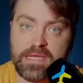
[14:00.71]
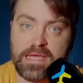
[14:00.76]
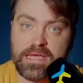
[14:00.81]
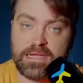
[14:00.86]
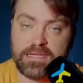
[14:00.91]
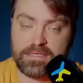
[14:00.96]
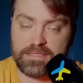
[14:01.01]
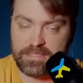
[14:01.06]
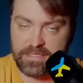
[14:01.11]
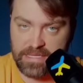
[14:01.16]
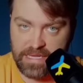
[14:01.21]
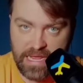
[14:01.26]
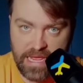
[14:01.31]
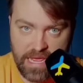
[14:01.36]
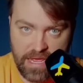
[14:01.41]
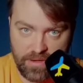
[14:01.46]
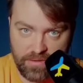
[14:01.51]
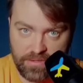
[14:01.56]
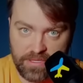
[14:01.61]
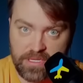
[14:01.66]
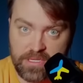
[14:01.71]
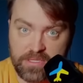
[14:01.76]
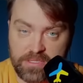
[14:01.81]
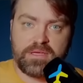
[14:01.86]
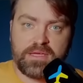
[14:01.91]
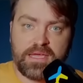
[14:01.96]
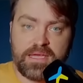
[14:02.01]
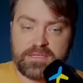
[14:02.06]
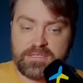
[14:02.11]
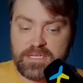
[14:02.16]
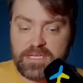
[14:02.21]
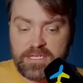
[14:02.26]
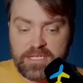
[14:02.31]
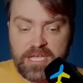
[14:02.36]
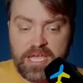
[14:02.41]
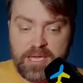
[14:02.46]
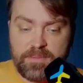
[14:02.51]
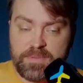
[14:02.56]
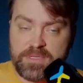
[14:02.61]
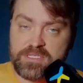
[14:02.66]
and down. And it
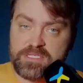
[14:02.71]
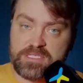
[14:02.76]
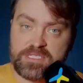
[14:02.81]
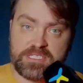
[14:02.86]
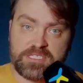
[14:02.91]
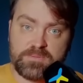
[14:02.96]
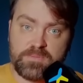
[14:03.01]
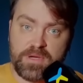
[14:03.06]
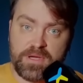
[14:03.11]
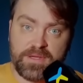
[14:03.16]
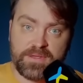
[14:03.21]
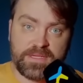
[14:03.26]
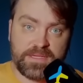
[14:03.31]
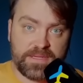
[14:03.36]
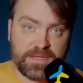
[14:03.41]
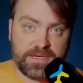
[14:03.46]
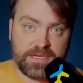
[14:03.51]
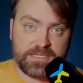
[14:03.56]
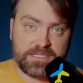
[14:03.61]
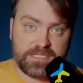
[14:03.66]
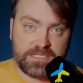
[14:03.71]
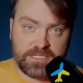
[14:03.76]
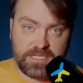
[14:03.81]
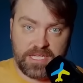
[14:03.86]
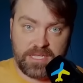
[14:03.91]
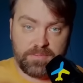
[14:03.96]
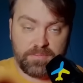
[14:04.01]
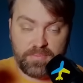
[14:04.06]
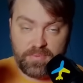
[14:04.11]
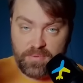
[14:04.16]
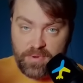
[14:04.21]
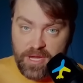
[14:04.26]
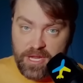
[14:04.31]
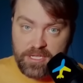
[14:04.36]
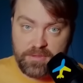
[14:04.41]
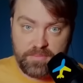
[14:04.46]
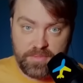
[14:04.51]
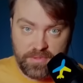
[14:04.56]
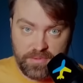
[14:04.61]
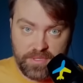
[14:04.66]
happens despite the 90-day
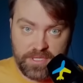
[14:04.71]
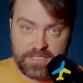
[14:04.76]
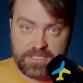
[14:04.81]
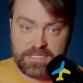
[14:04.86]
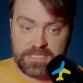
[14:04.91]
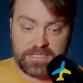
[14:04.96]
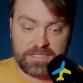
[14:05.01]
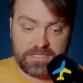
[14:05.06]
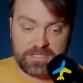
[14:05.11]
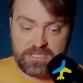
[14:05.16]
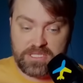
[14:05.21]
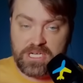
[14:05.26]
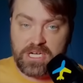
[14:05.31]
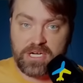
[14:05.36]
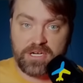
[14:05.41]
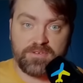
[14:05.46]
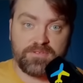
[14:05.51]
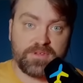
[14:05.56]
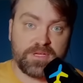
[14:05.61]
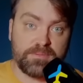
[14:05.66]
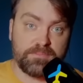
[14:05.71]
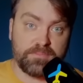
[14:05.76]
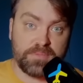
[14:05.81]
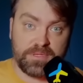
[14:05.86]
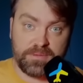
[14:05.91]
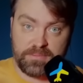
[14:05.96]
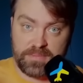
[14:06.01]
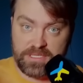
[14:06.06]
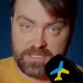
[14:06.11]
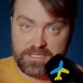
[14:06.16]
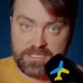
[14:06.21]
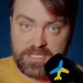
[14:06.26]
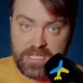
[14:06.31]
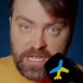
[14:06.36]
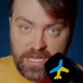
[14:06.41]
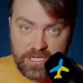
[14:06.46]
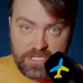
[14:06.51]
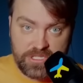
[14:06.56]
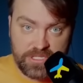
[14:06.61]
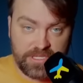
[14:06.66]
break period in the tariff
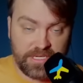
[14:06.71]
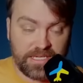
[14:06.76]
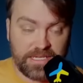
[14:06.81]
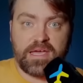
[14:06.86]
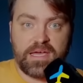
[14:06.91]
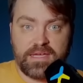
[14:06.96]
implementation